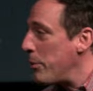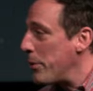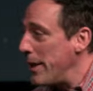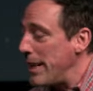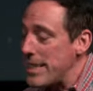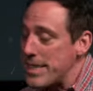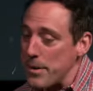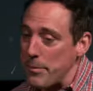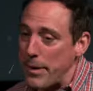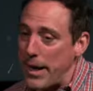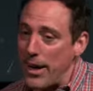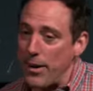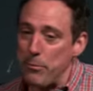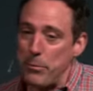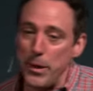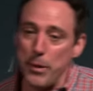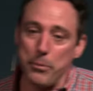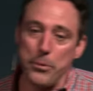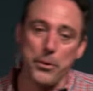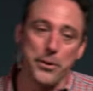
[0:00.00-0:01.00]
preach about
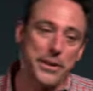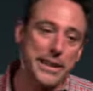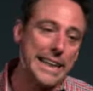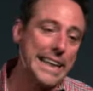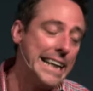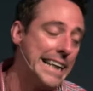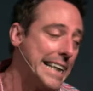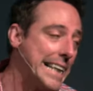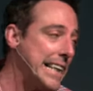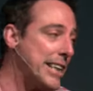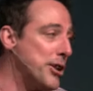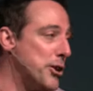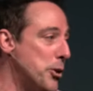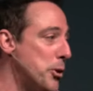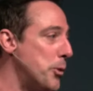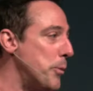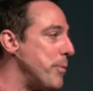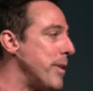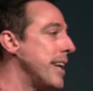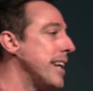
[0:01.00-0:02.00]
people eating
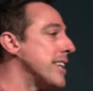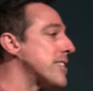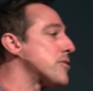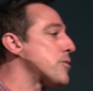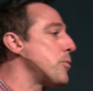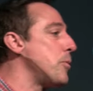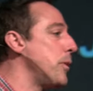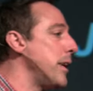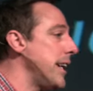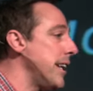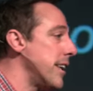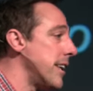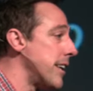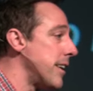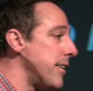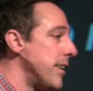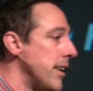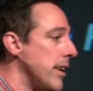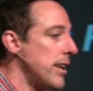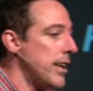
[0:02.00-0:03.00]
you. It's
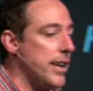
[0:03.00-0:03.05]
weird.